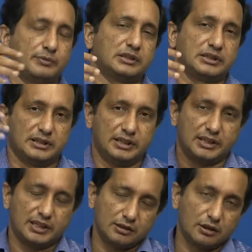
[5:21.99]
processing
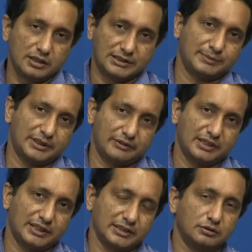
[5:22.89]
and all subsequent things.